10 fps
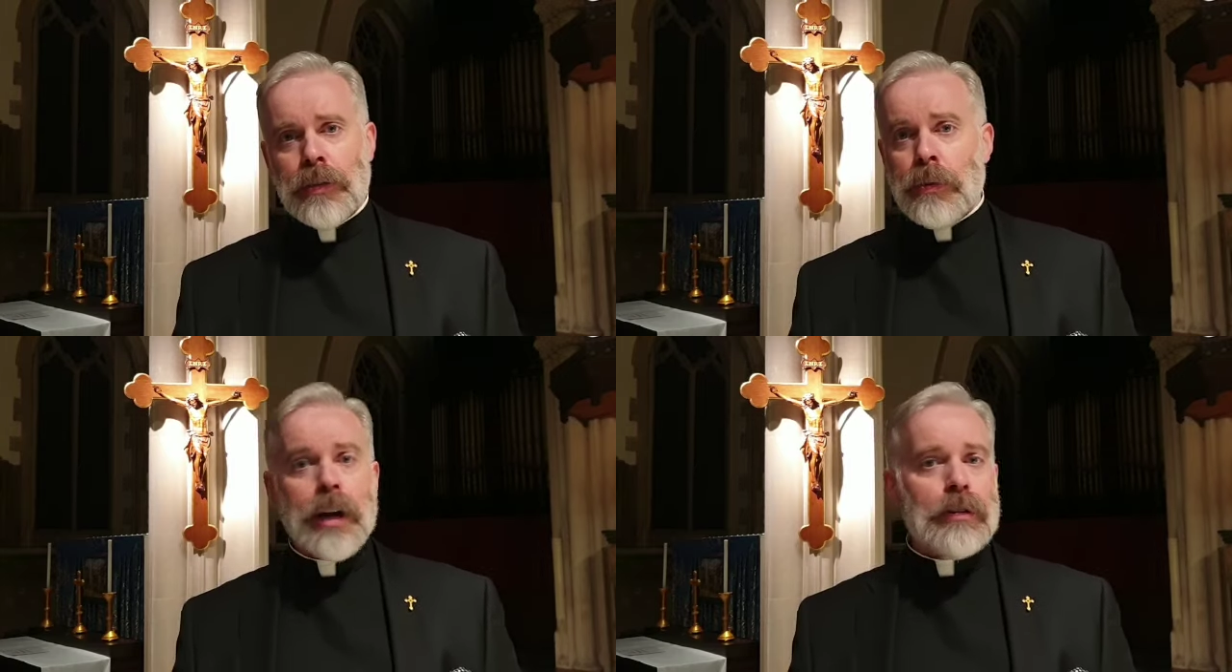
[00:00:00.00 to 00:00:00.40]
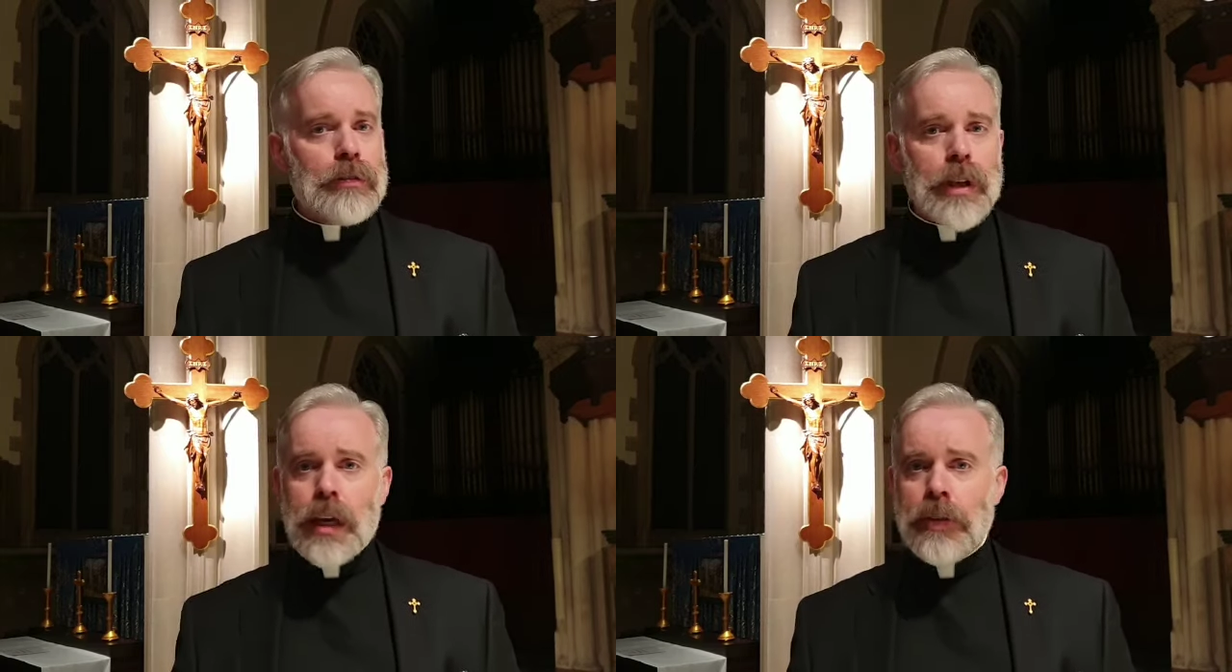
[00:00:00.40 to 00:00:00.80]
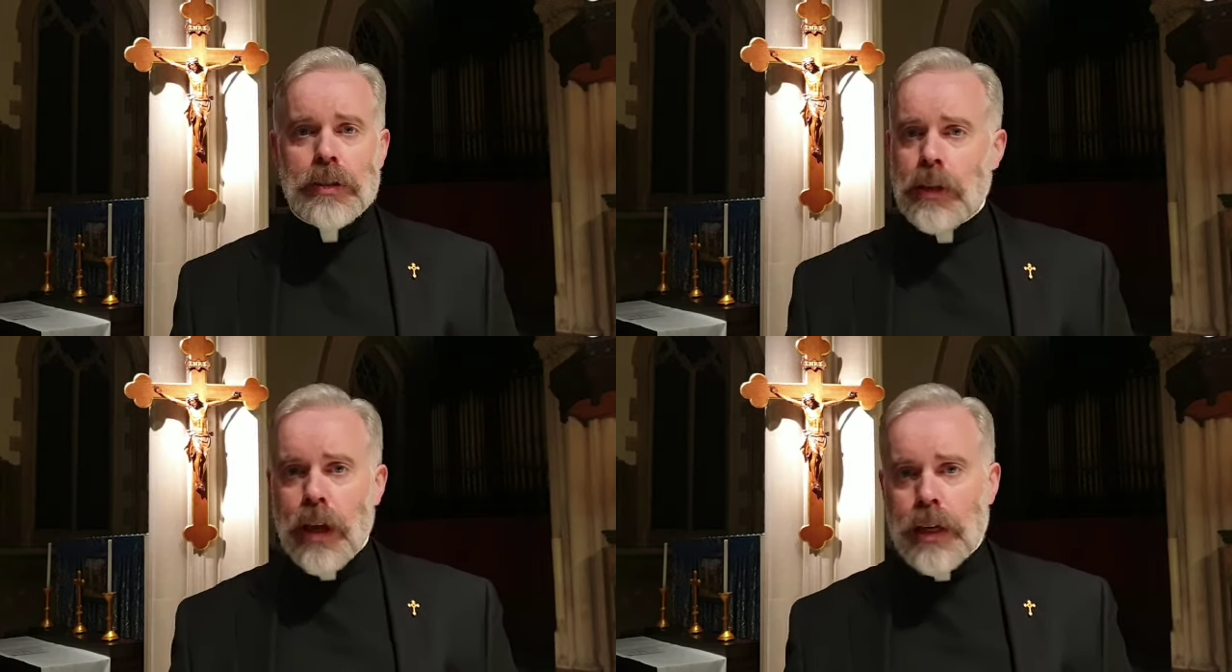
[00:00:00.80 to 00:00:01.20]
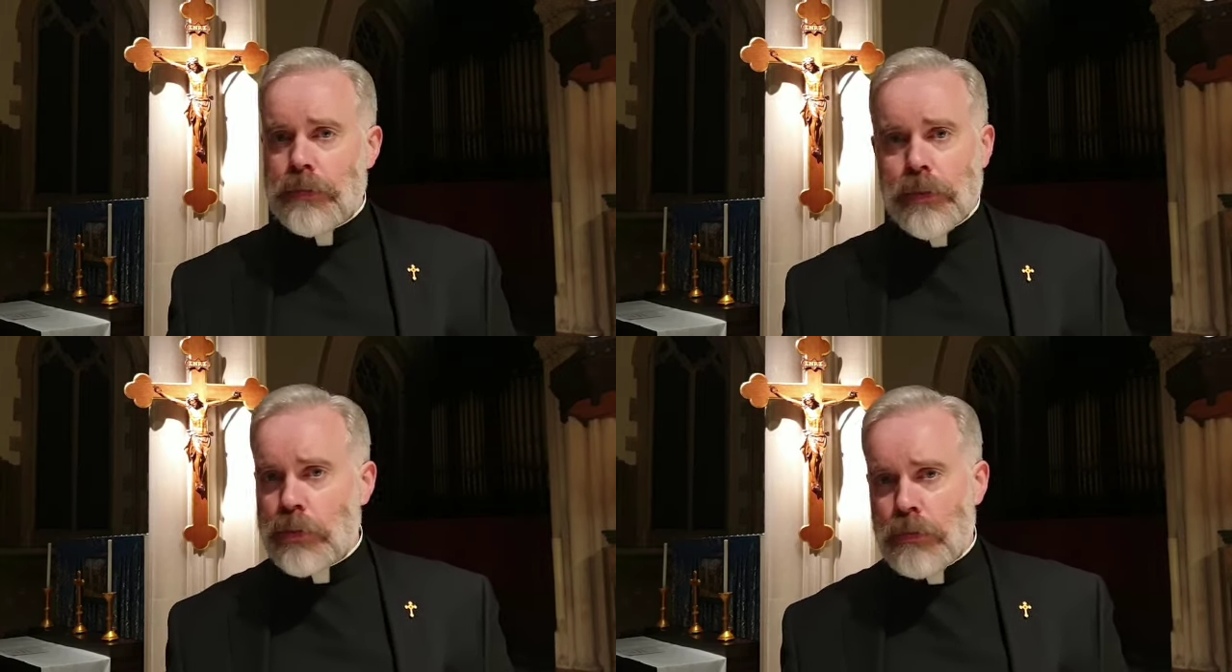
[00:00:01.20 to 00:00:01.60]
the one who gave his
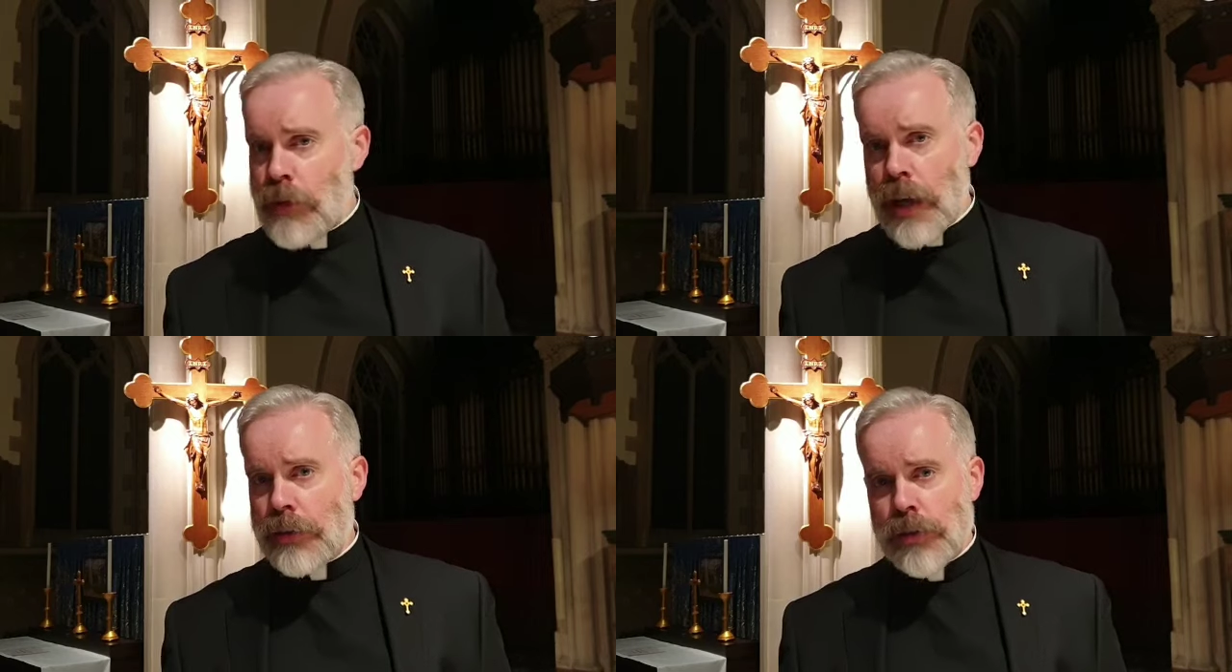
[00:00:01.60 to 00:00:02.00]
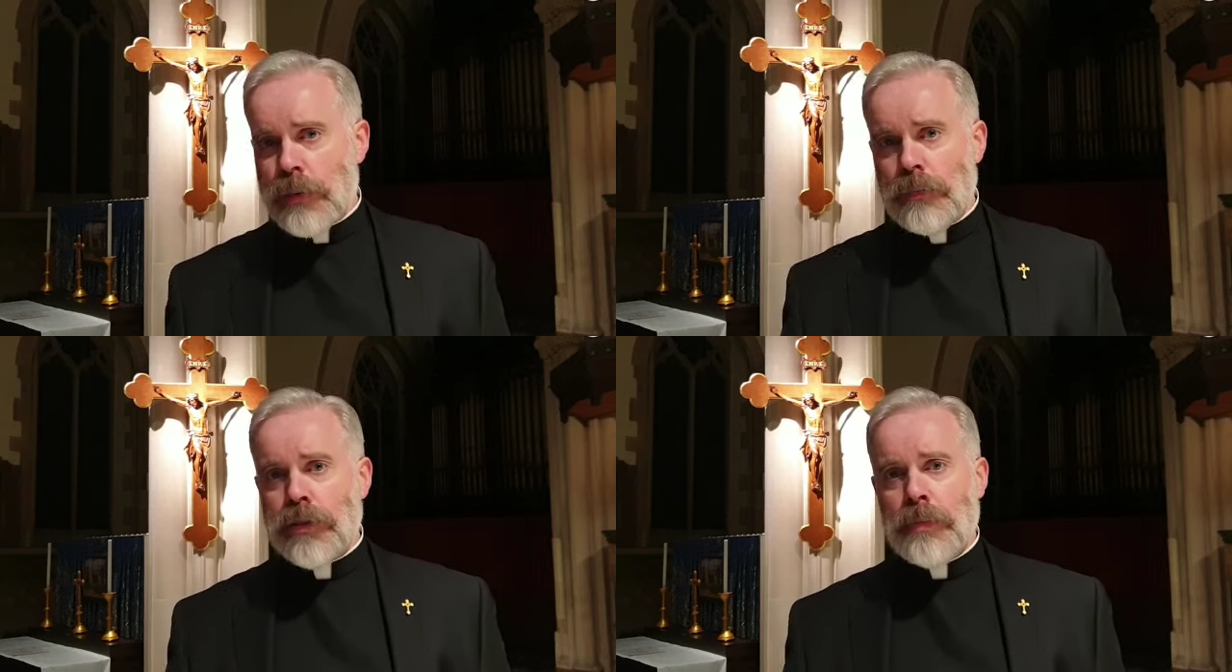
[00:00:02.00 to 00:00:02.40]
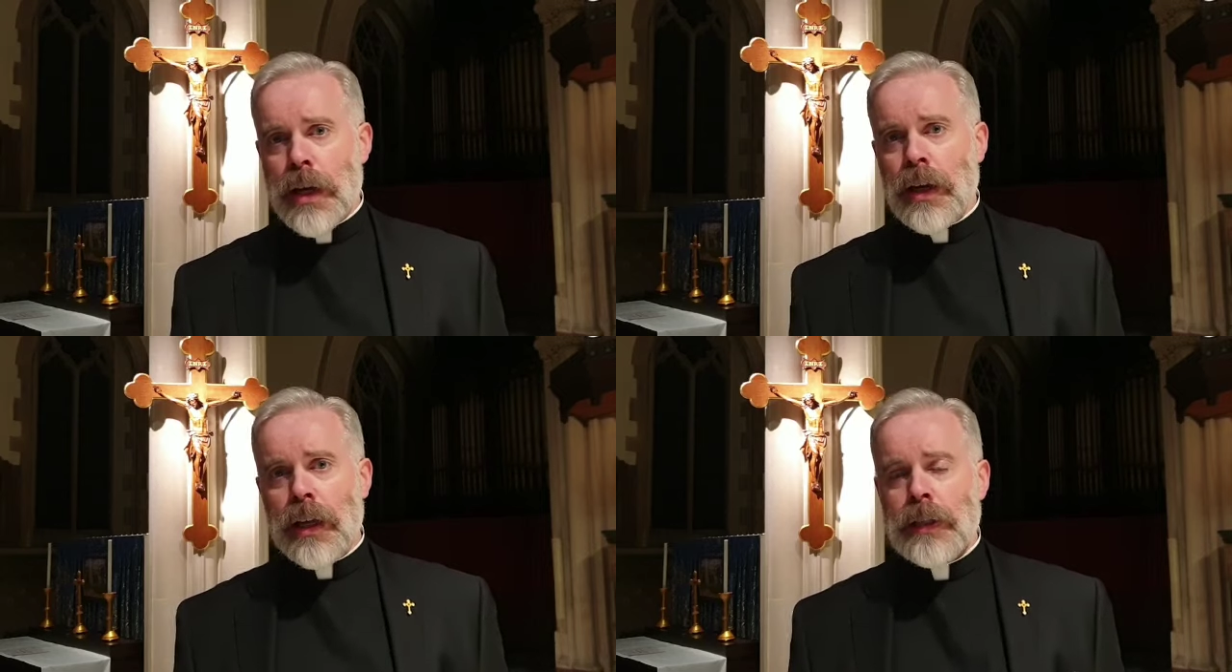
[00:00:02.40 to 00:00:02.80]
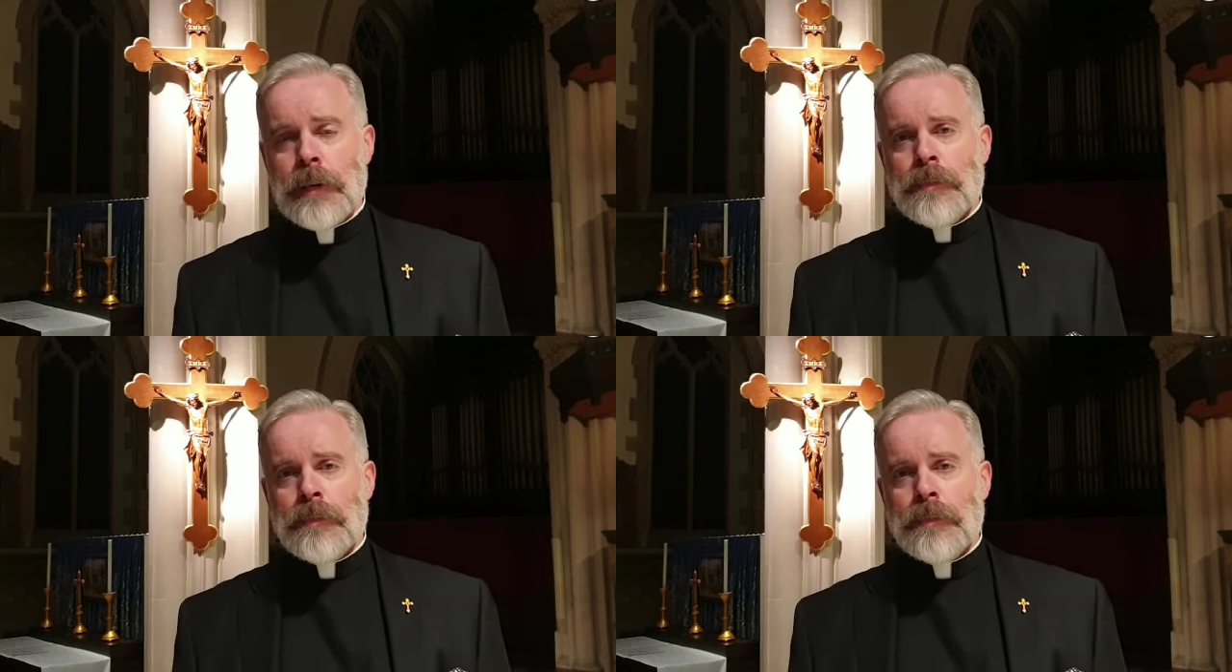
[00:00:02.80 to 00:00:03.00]
life as a ransom for many,